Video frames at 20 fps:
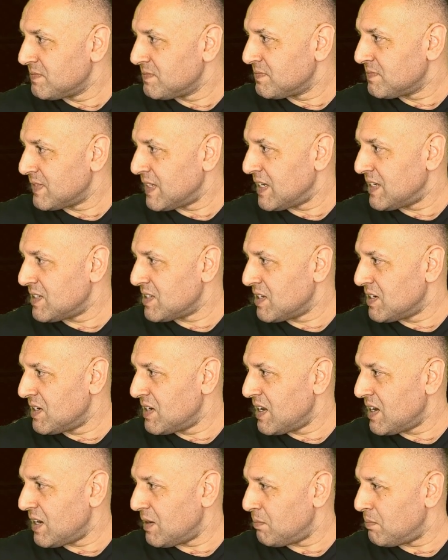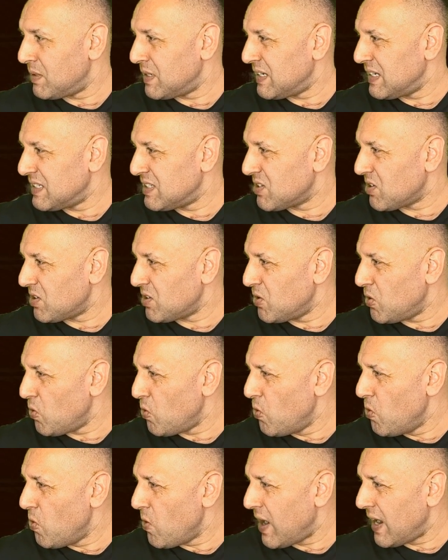There's a na, but it's got a
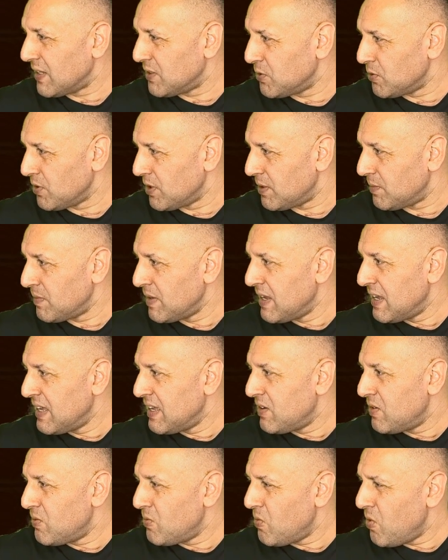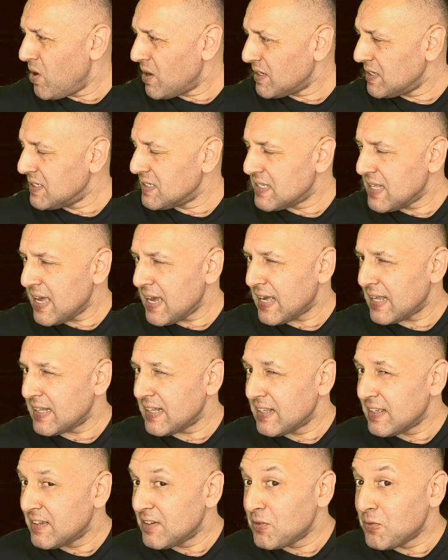u under it. What is that?
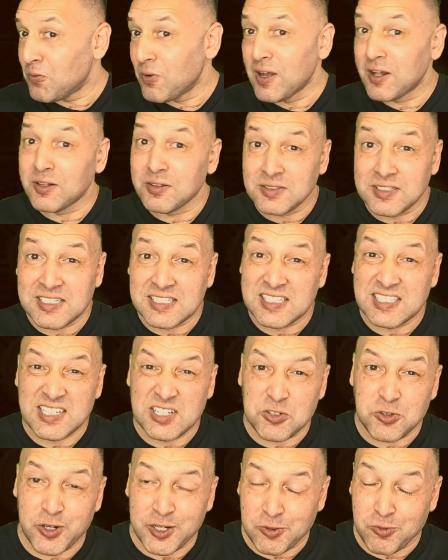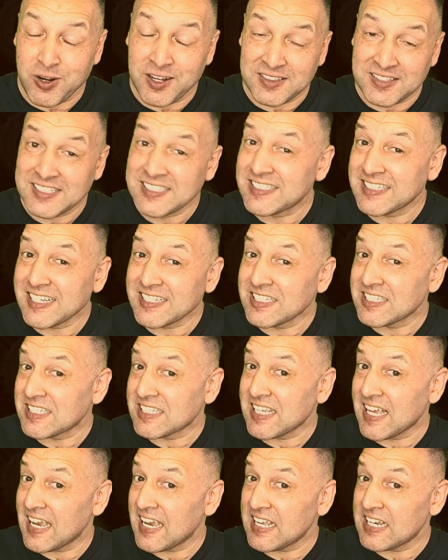Well, this is a trick one. This doesn't
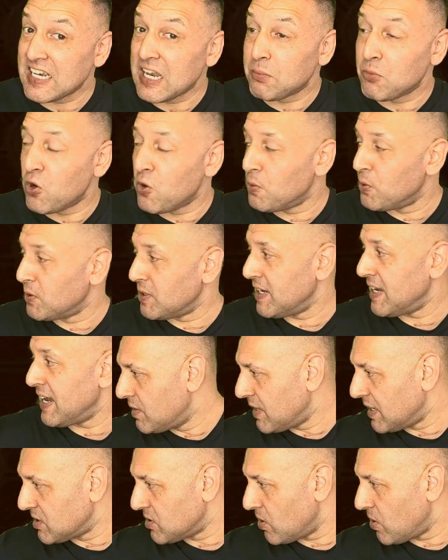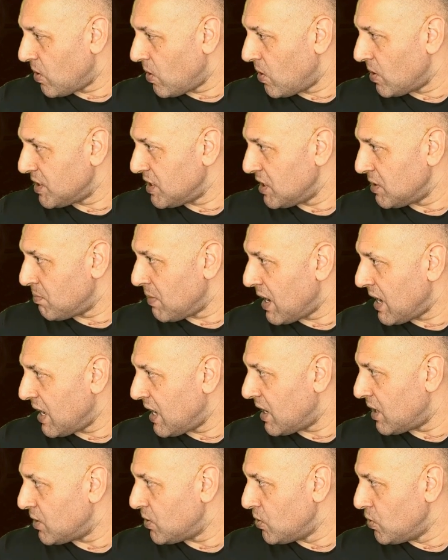say Namo Buddhaya. That's a Hohib
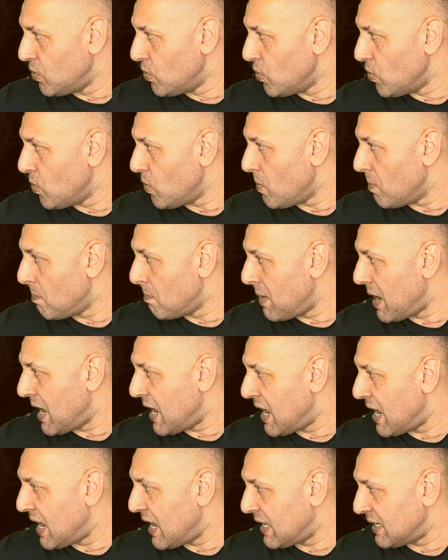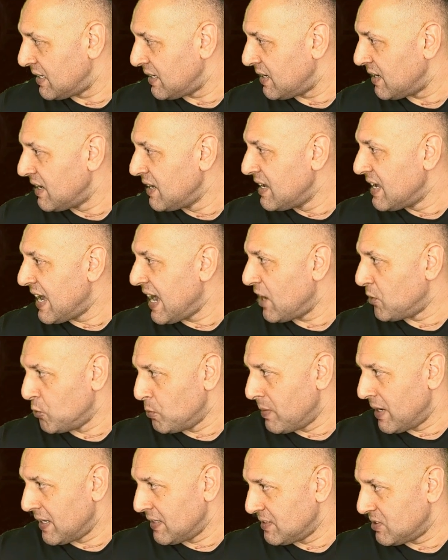Hanuman.
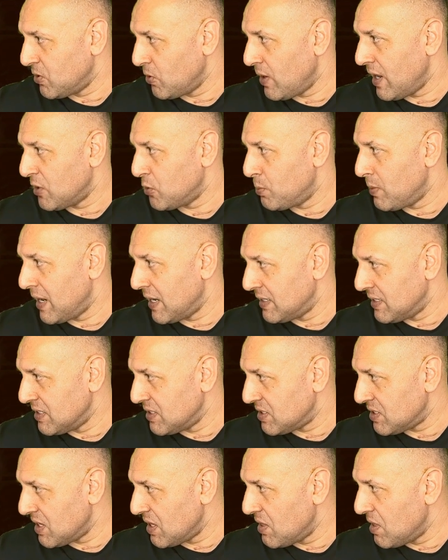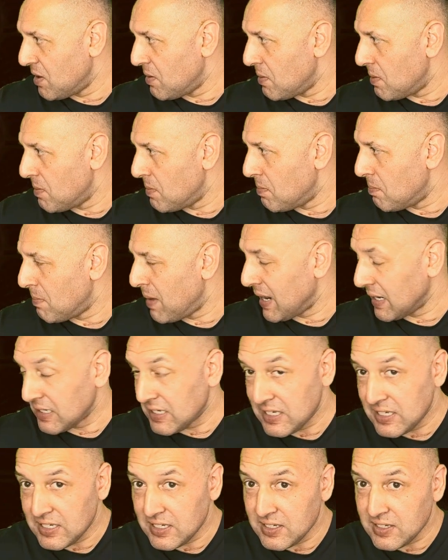Hanuman. So Hanuman is the
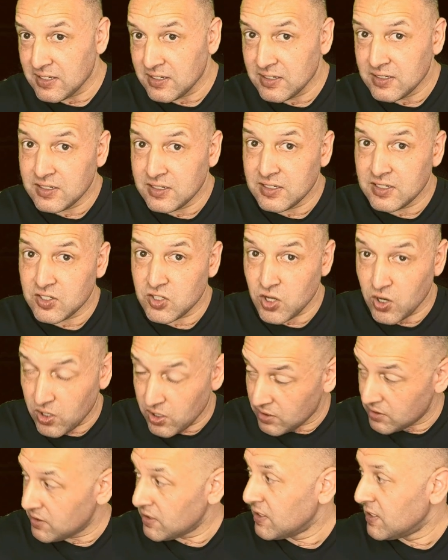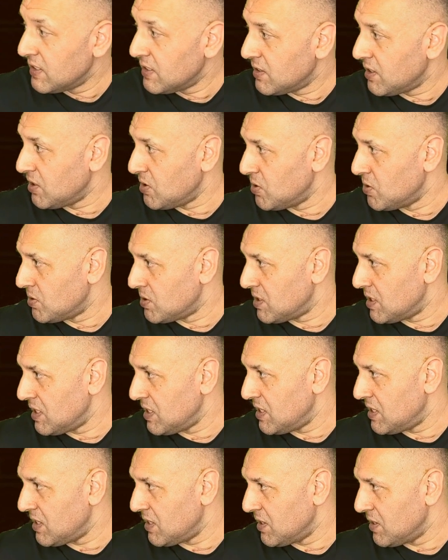monkey god that you see
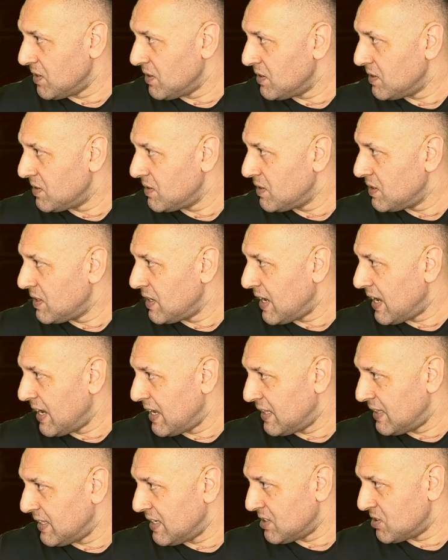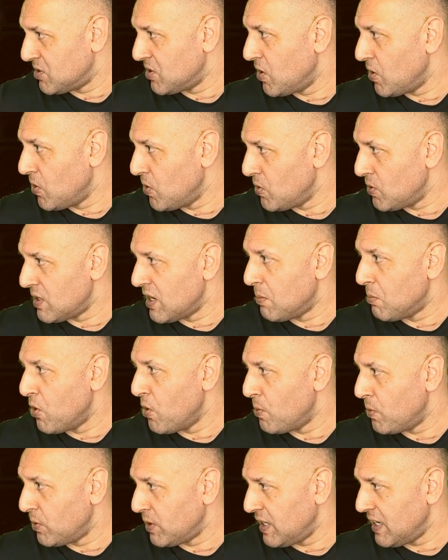here. And there's no
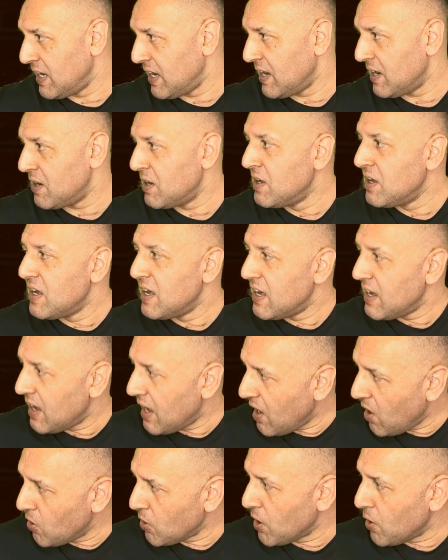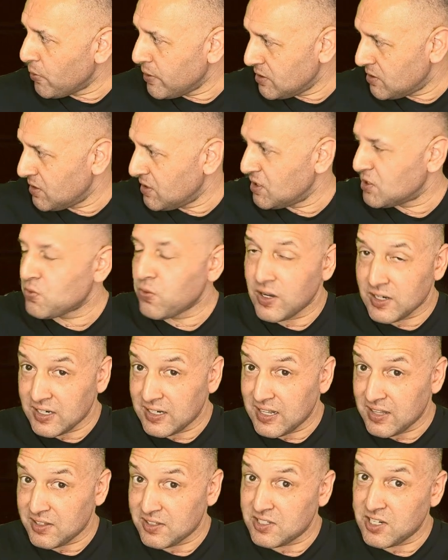Namo Buddhaya. I'll go into this one
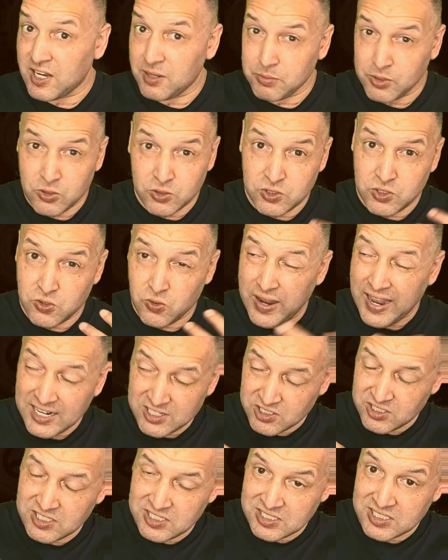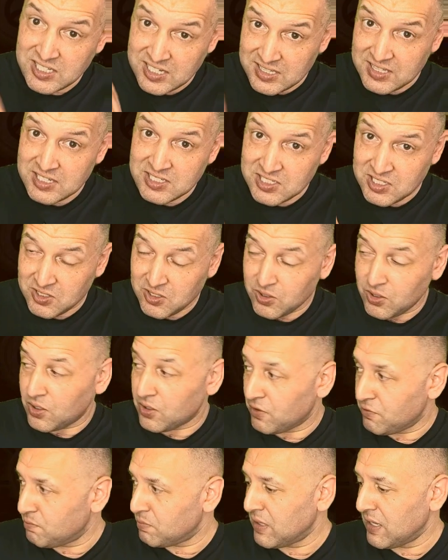another time because you actually see this in a lot
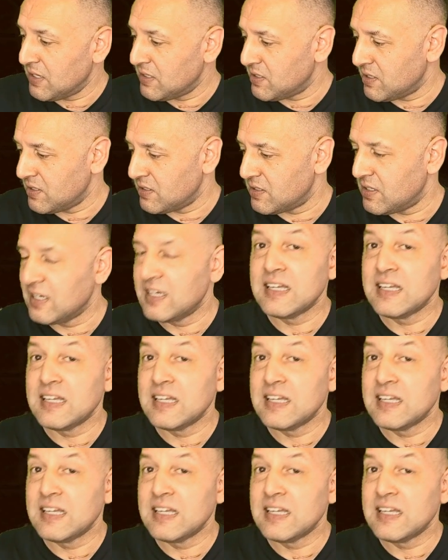of places.